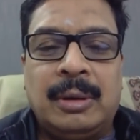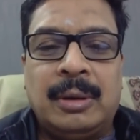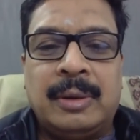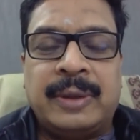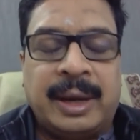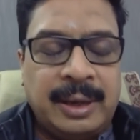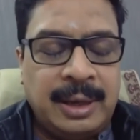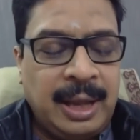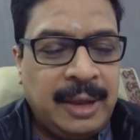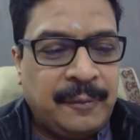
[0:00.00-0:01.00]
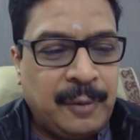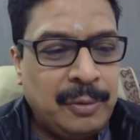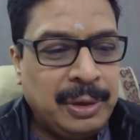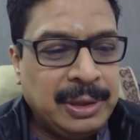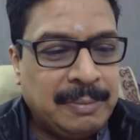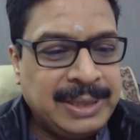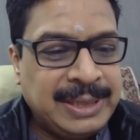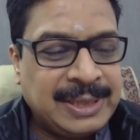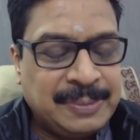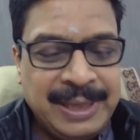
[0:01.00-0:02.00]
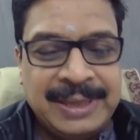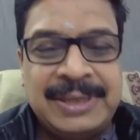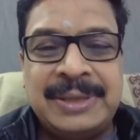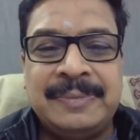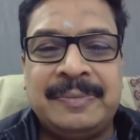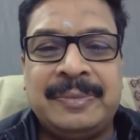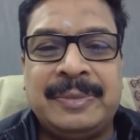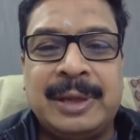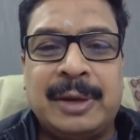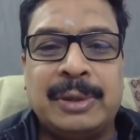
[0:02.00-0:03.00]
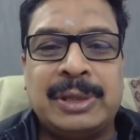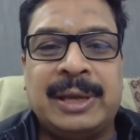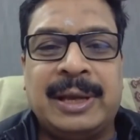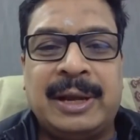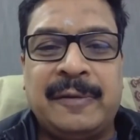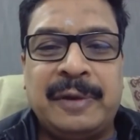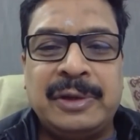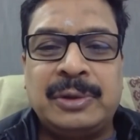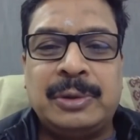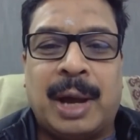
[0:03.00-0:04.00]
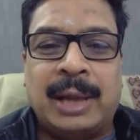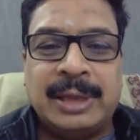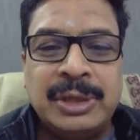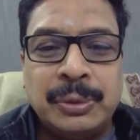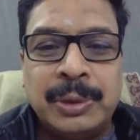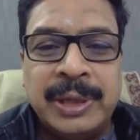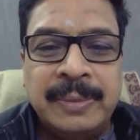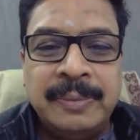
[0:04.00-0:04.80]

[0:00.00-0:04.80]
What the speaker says: suddenly I found in the budget speech, there was a reference to attitude.